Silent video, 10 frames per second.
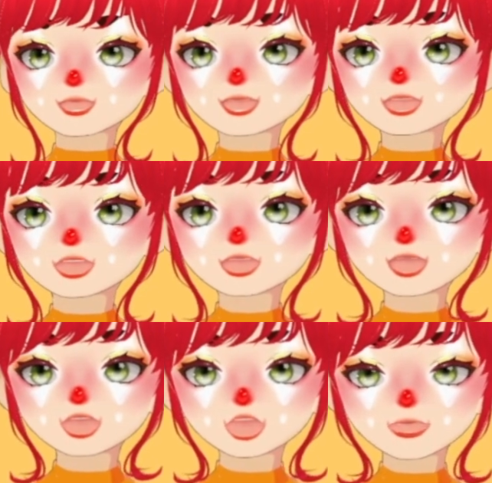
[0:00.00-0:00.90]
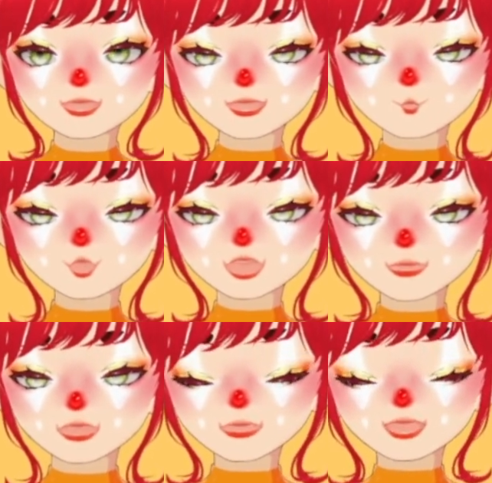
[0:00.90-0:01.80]
How old are you? Oh, I'm
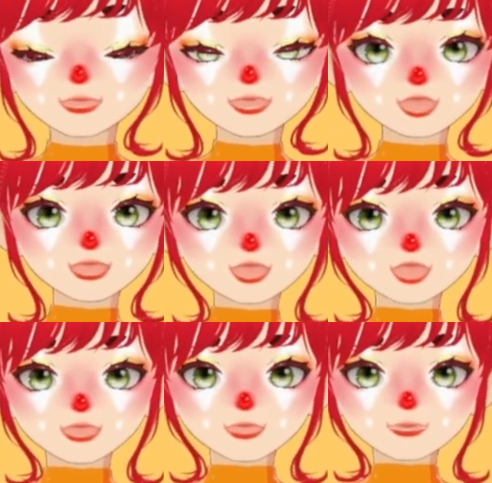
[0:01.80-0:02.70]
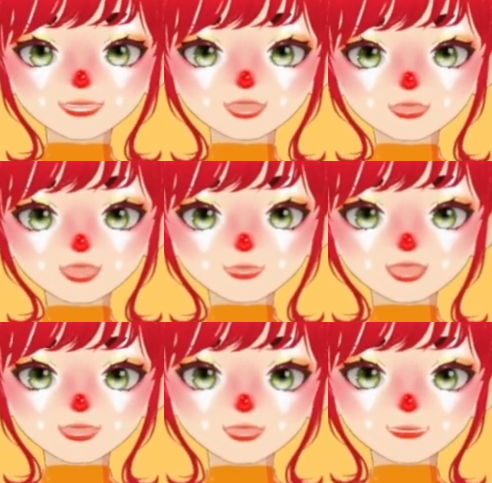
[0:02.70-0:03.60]
so sorry that bottom bar is there. Pretend like
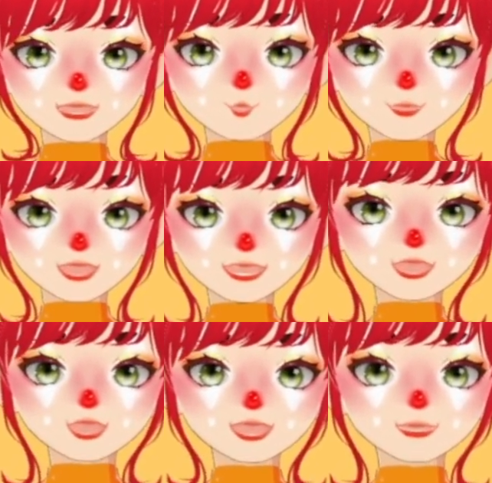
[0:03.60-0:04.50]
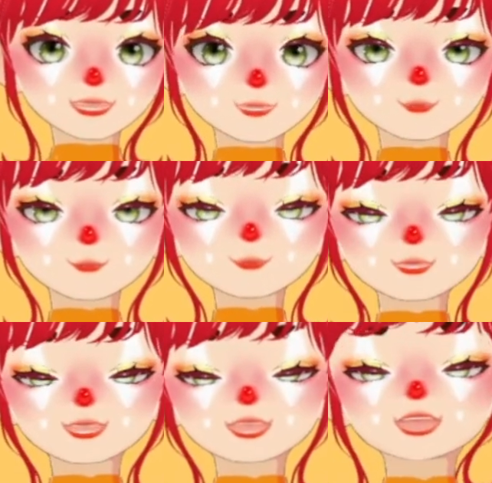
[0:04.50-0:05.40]
it isn't. We'll be happy that way.
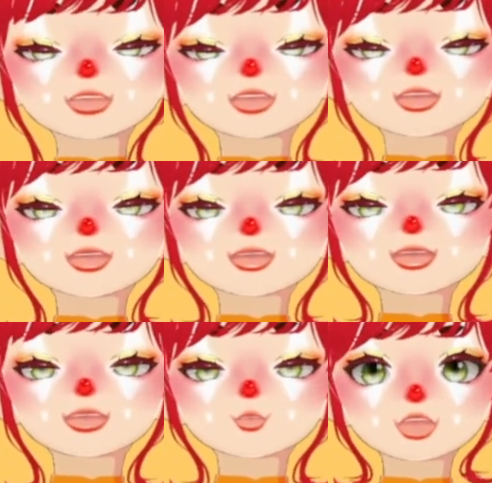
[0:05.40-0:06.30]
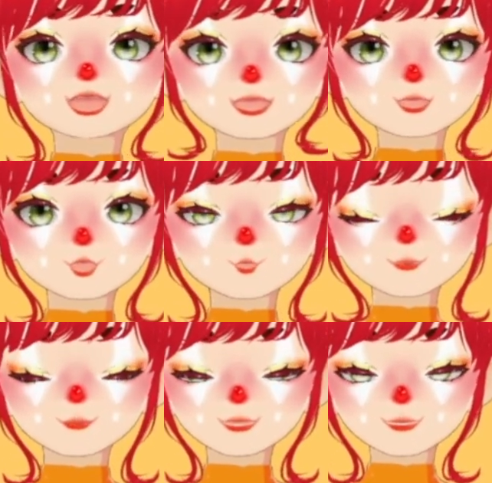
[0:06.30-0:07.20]
How old are you?
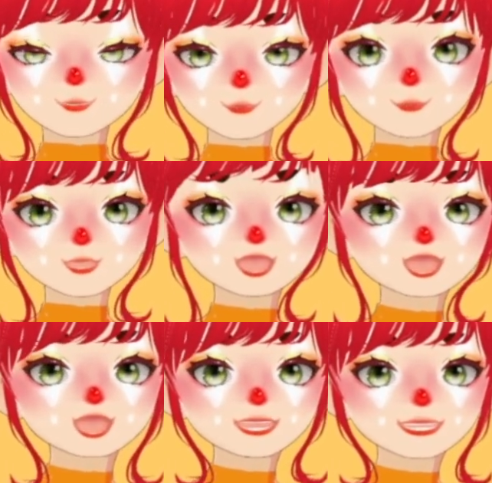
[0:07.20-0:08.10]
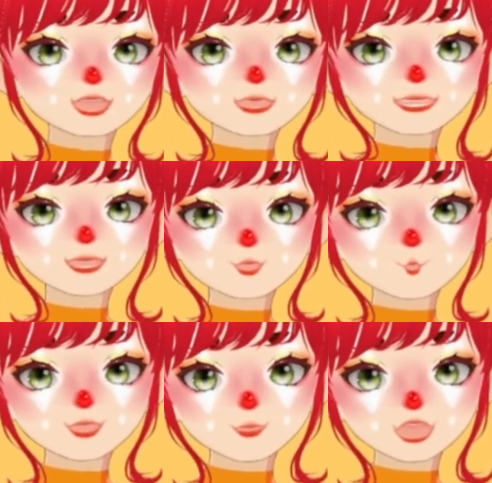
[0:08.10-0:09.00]
I am 24
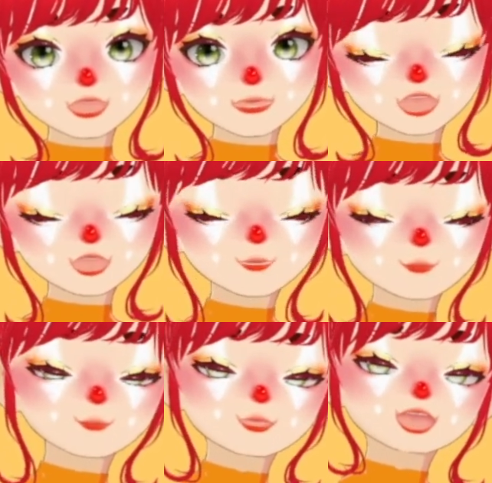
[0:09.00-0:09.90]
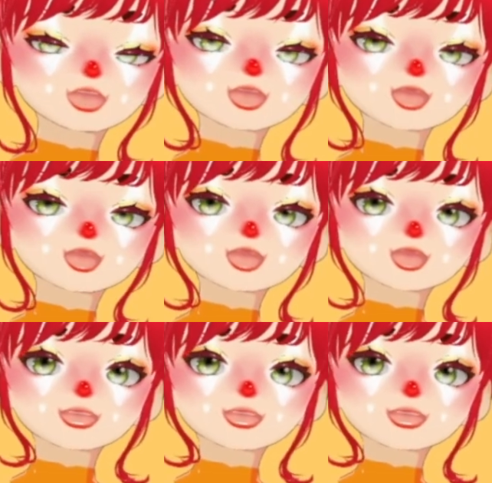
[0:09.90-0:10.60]
years old. I